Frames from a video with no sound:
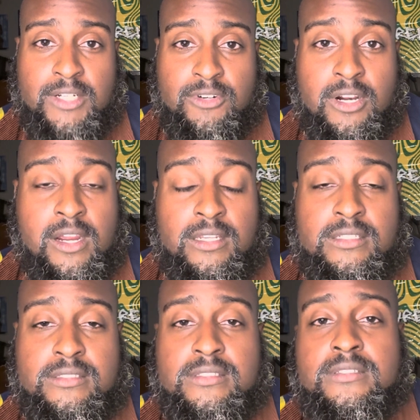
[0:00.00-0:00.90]

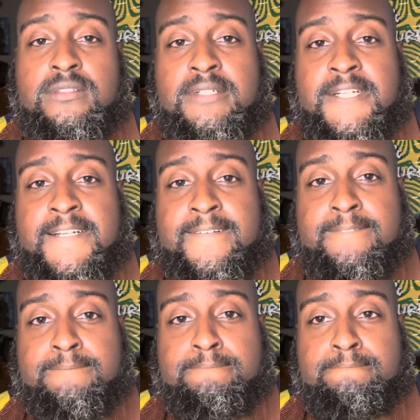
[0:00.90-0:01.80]
regardless.
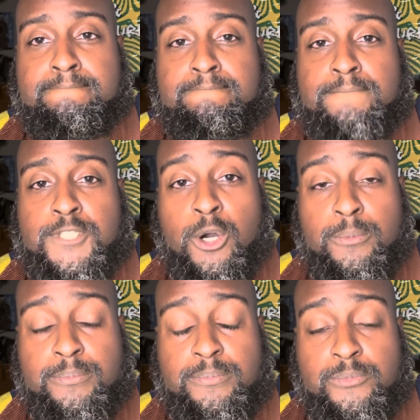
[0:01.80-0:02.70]

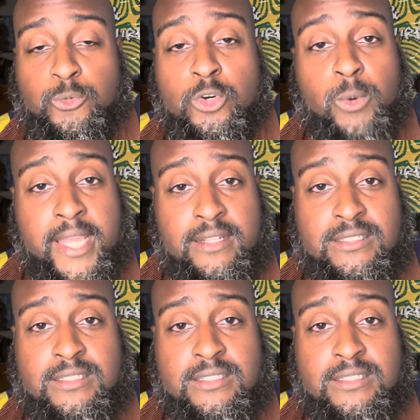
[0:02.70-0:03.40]
So we'll wait.